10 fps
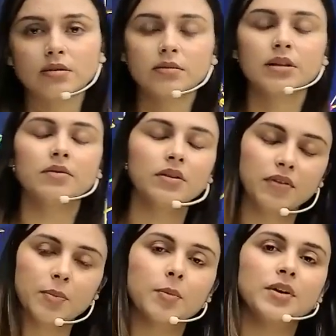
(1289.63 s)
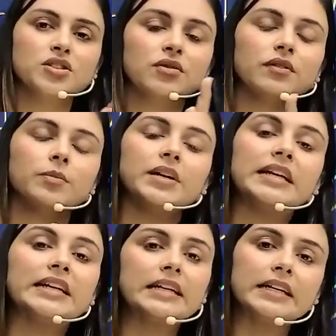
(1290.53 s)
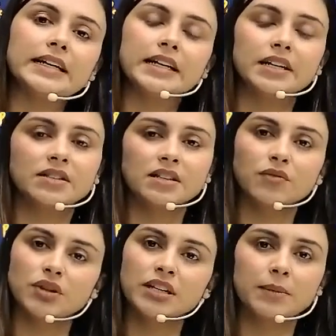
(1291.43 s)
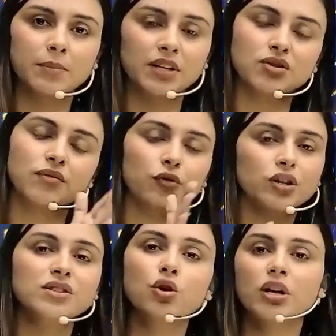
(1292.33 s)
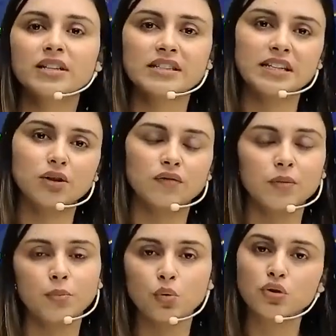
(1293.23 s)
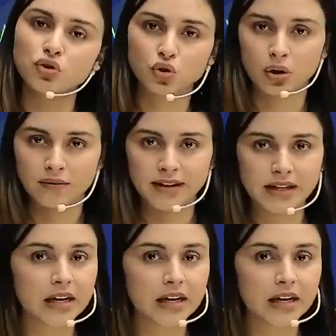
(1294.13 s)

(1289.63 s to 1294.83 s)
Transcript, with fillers: the vapor pressure will be linearly decreasing with the temperature for the solid state of the pure solvent.